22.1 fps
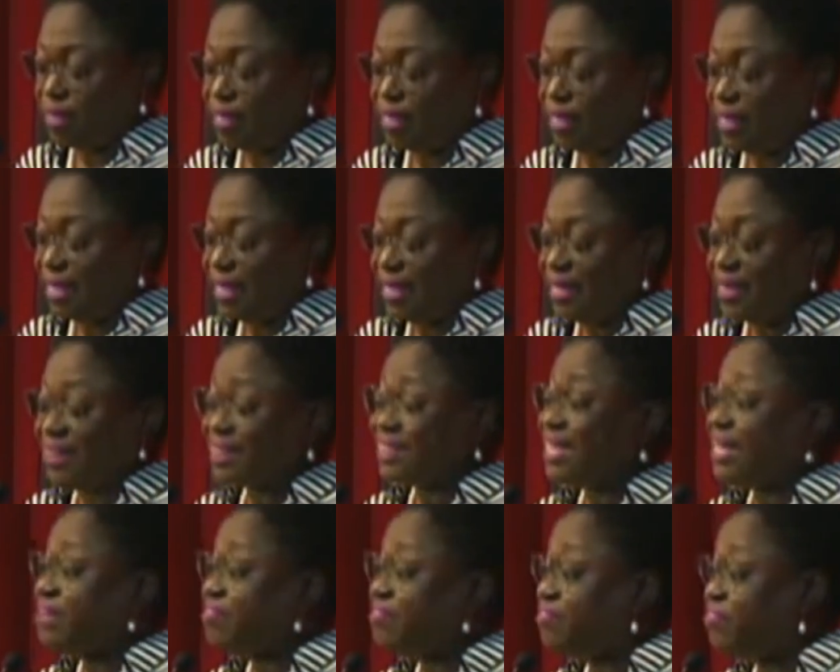
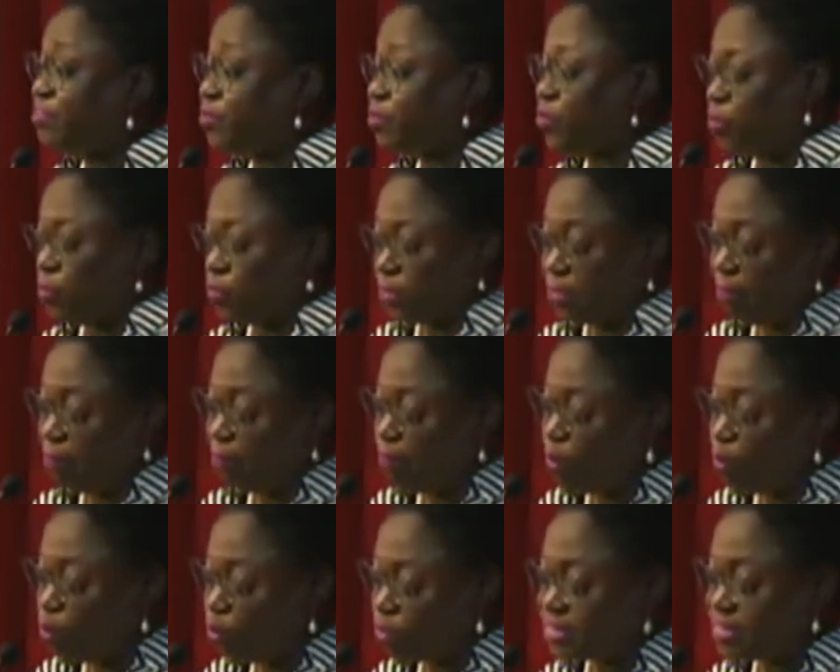Therefore, the
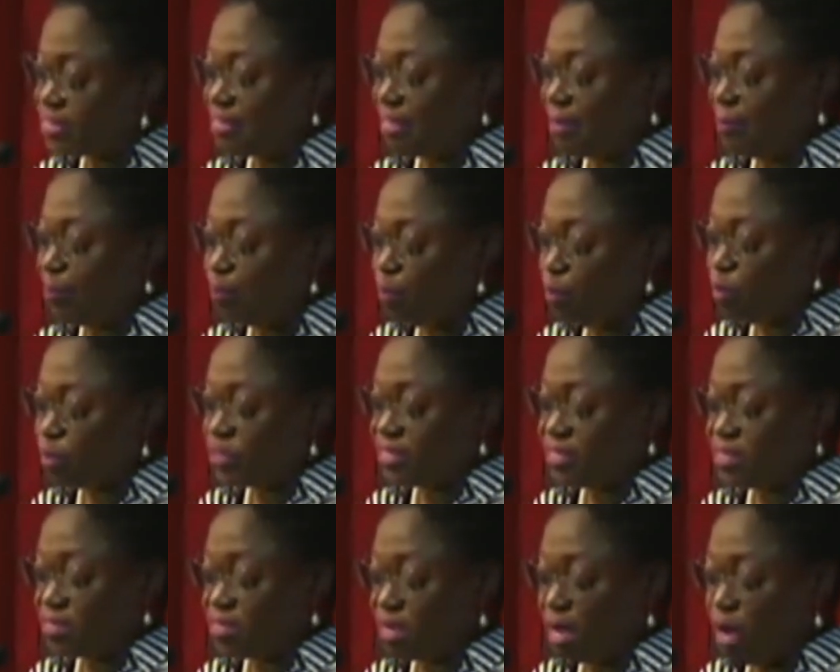most
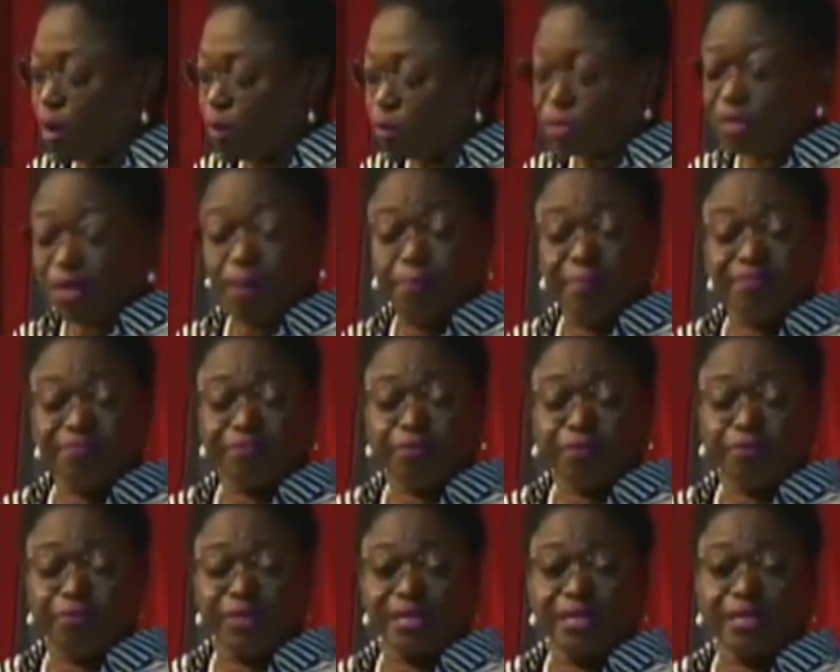important outcome of
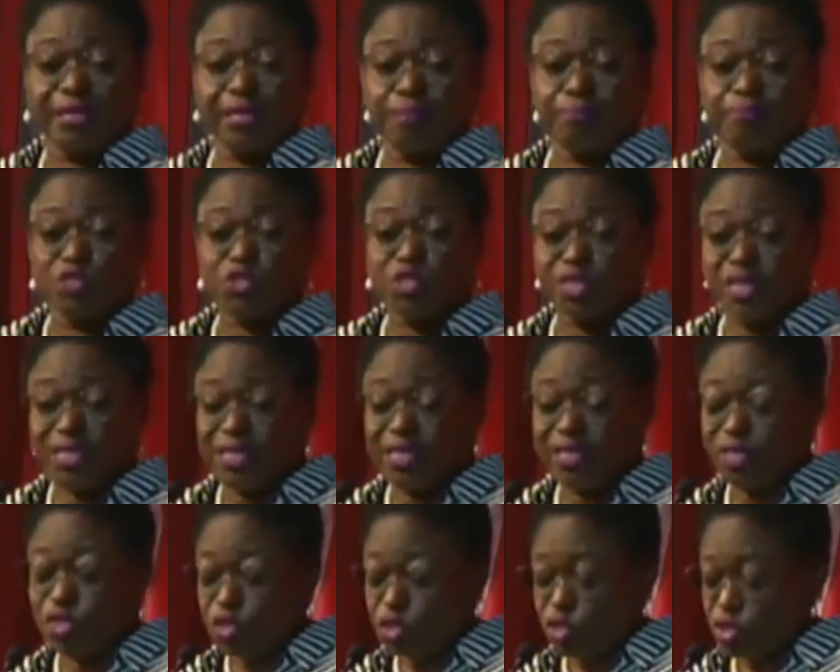curriculum
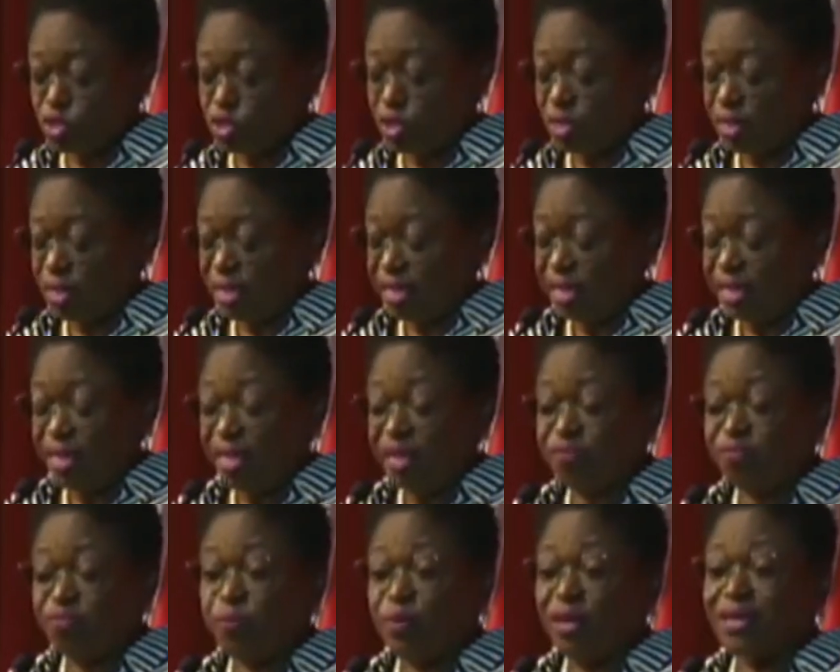change, if
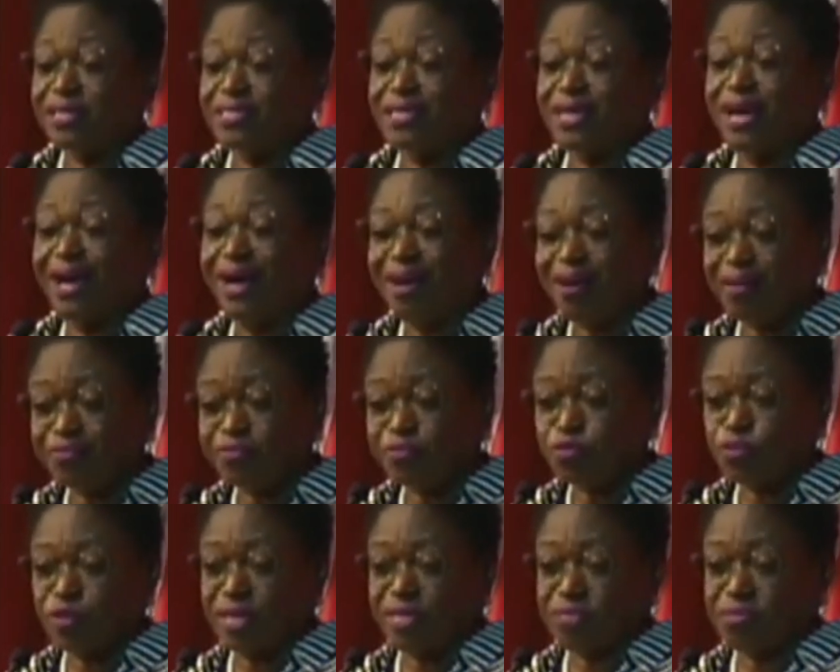we are to have
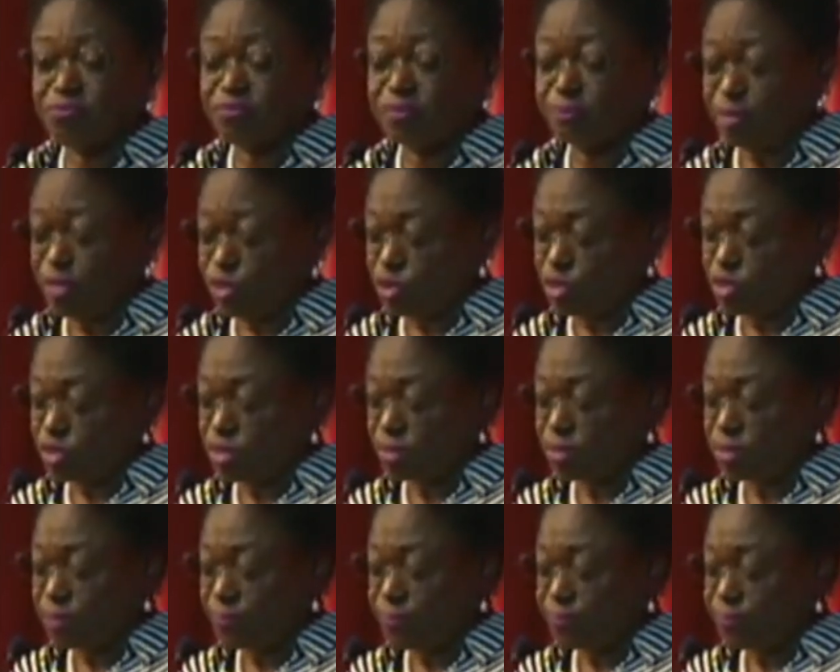
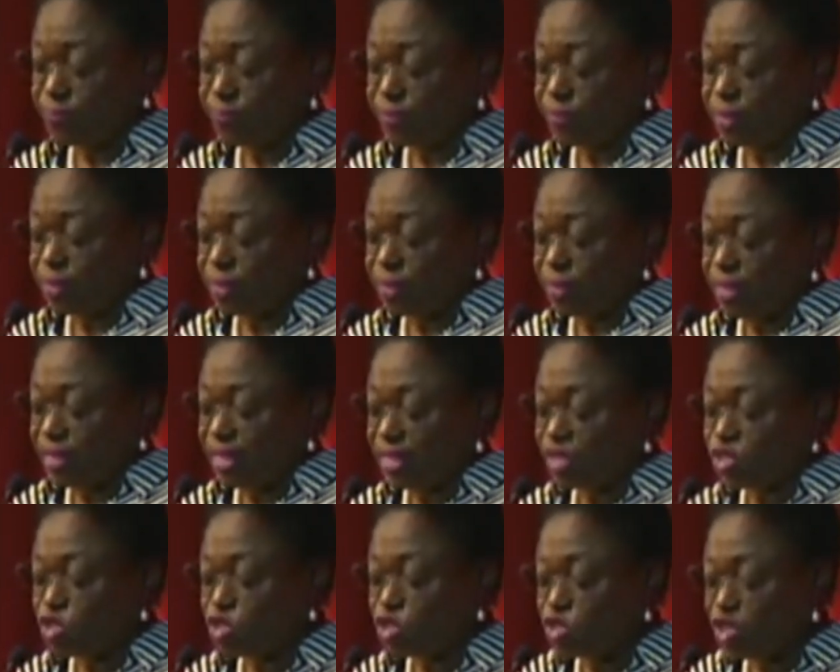transformation, is
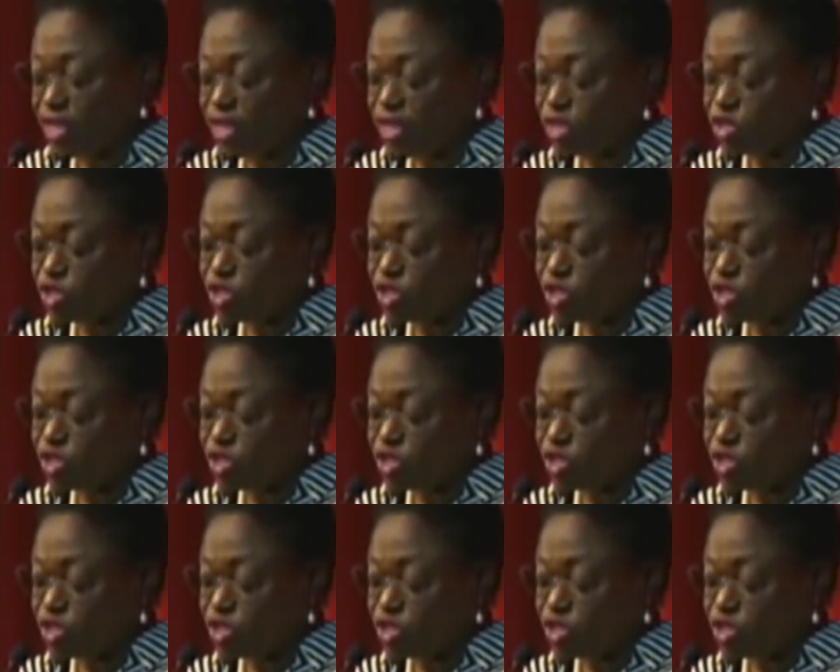changing